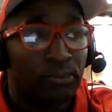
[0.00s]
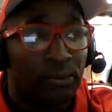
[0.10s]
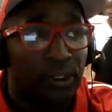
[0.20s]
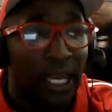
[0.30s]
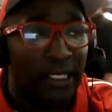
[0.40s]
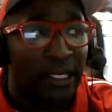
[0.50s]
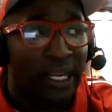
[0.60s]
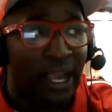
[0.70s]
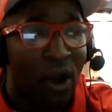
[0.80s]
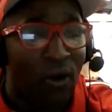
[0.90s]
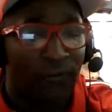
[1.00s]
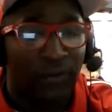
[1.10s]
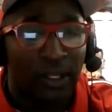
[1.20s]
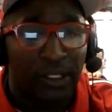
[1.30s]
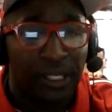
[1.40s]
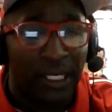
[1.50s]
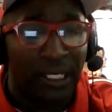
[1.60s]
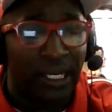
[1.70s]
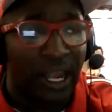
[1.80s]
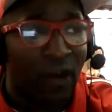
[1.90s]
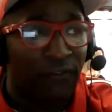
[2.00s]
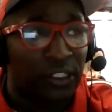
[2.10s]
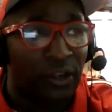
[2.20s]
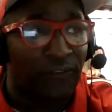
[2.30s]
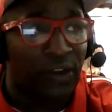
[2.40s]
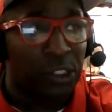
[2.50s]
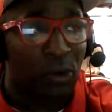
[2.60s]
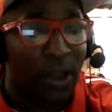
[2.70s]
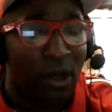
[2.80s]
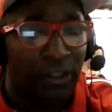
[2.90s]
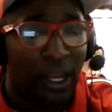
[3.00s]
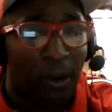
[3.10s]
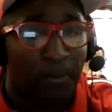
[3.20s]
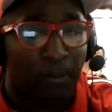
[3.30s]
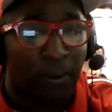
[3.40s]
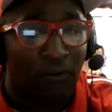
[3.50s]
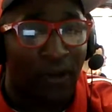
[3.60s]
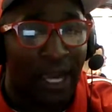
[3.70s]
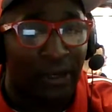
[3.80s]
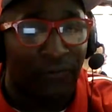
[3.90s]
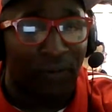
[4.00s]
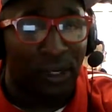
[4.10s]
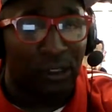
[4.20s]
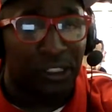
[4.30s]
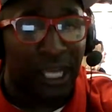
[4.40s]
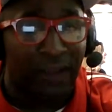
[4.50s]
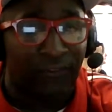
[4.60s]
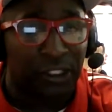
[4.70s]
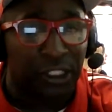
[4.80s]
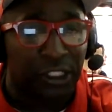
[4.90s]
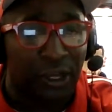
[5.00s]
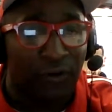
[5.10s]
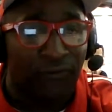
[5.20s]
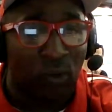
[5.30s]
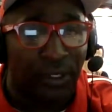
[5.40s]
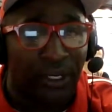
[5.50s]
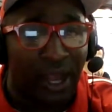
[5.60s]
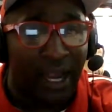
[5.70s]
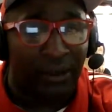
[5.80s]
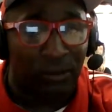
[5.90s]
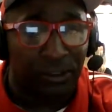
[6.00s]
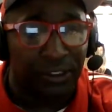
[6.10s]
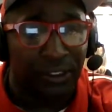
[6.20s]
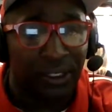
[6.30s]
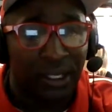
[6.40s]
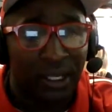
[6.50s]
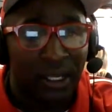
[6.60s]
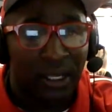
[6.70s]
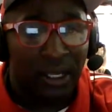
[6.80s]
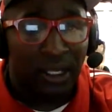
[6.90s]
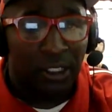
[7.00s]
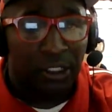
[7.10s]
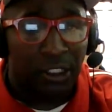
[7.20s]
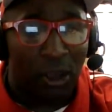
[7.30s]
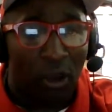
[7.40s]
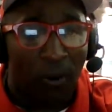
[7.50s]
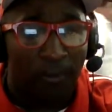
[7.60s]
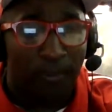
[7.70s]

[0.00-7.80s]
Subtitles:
Dignity Health. Dignity Health is the official healthcare provider for your San Francisco 49ers. So